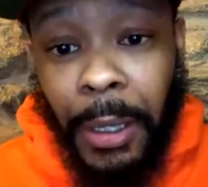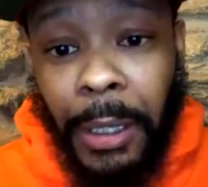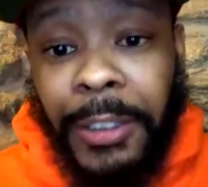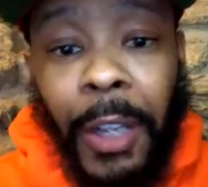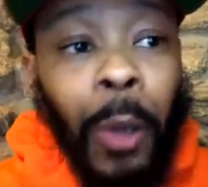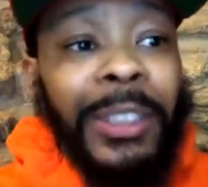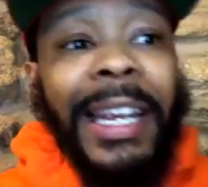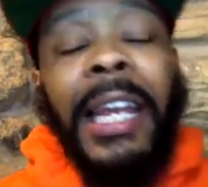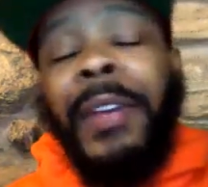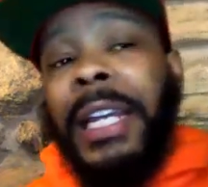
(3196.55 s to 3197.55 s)
So
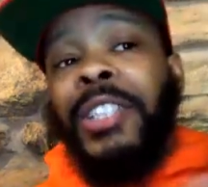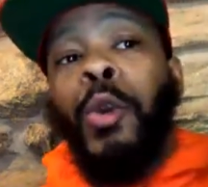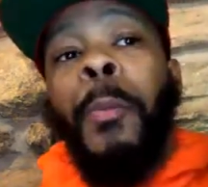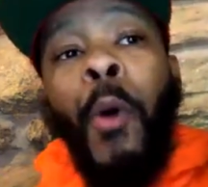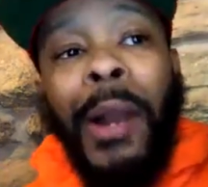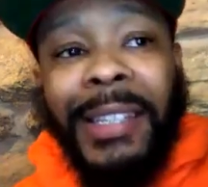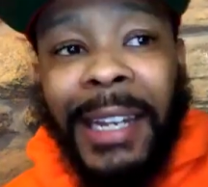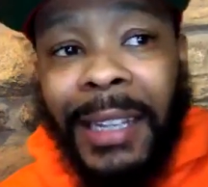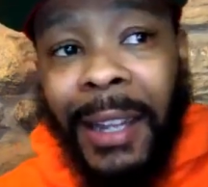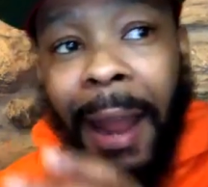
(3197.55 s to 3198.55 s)
to even get to a point to
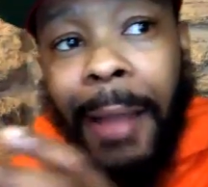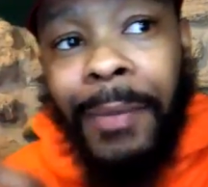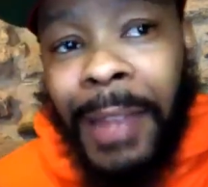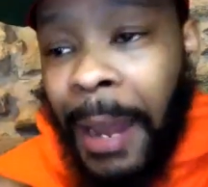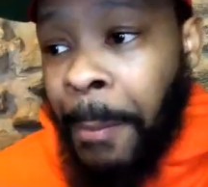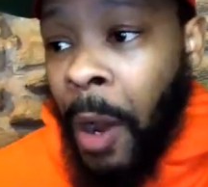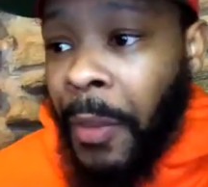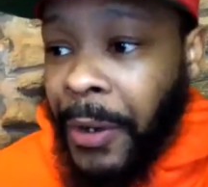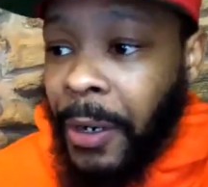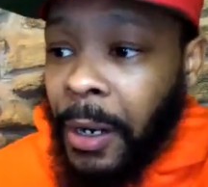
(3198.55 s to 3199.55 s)
get to that
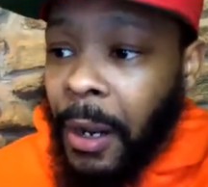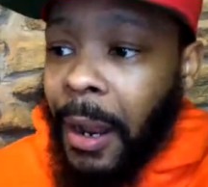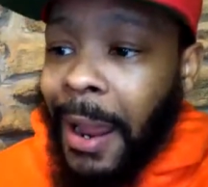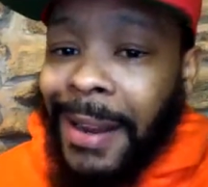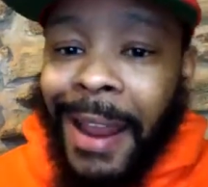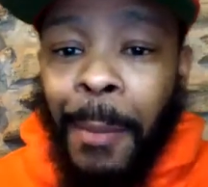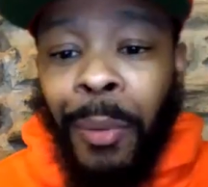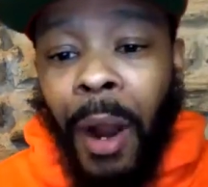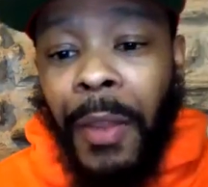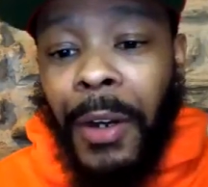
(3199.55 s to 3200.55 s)
mother and that
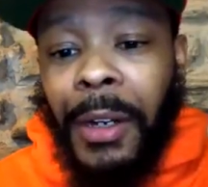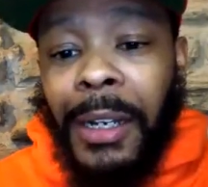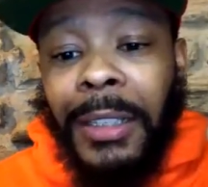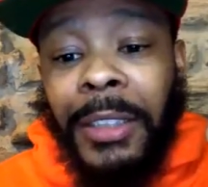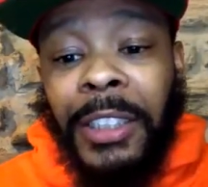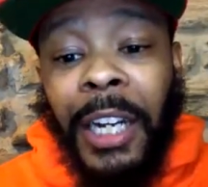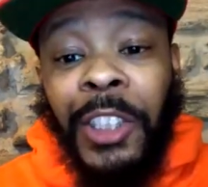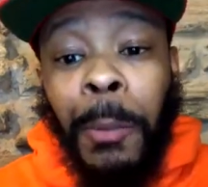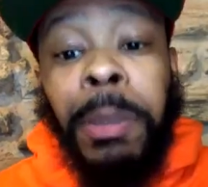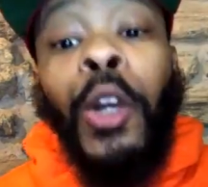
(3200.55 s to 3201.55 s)
brother to
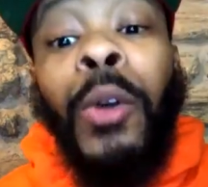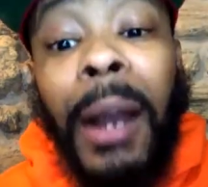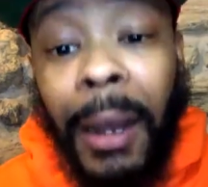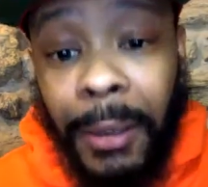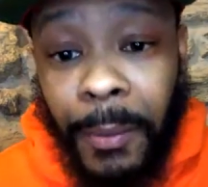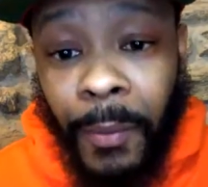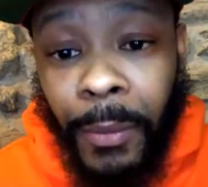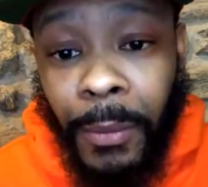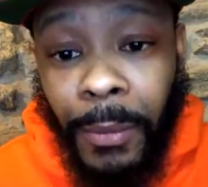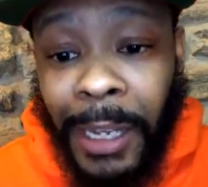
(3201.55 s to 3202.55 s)
touch a blue gun
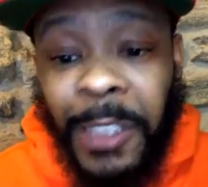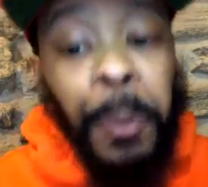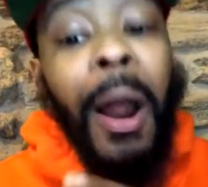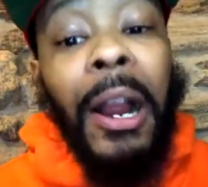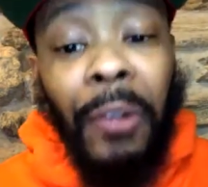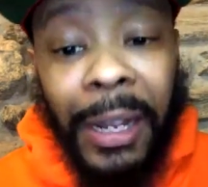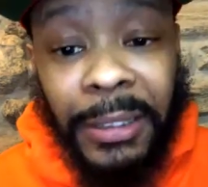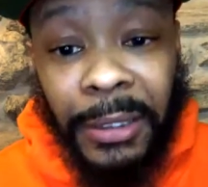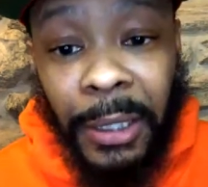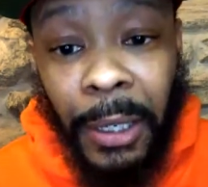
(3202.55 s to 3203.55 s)
is
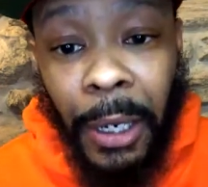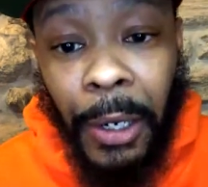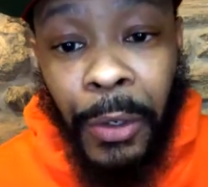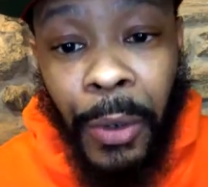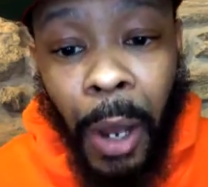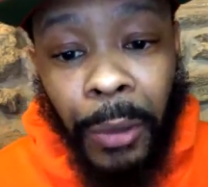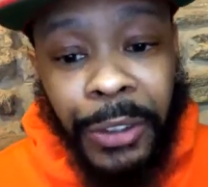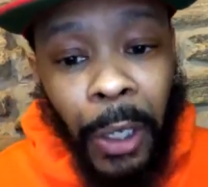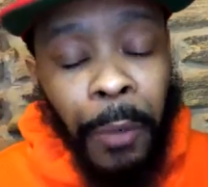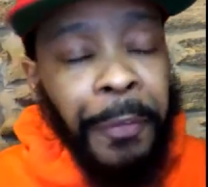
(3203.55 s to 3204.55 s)
progress.
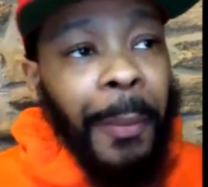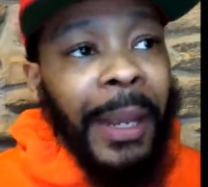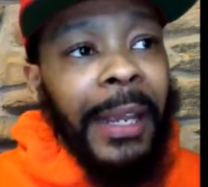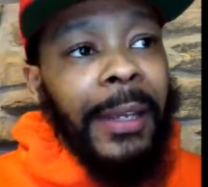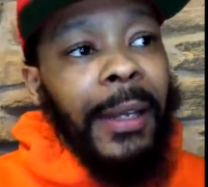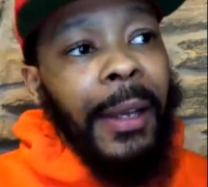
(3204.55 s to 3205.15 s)
So for me,